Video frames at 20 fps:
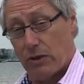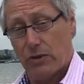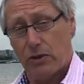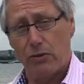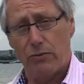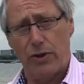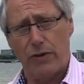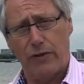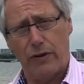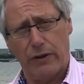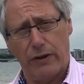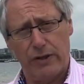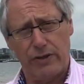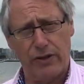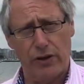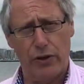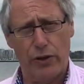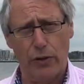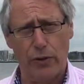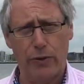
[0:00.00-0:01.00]
so you've got the
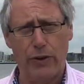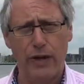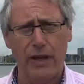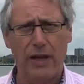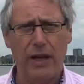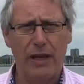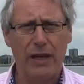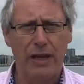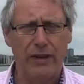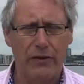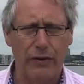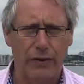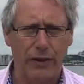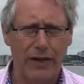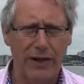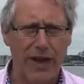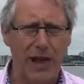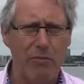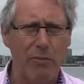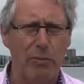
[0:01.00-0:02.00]
security, you've got the
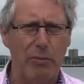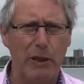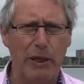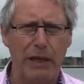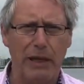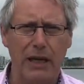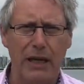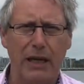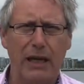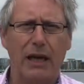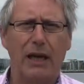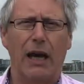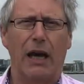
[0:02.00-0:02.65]
capability,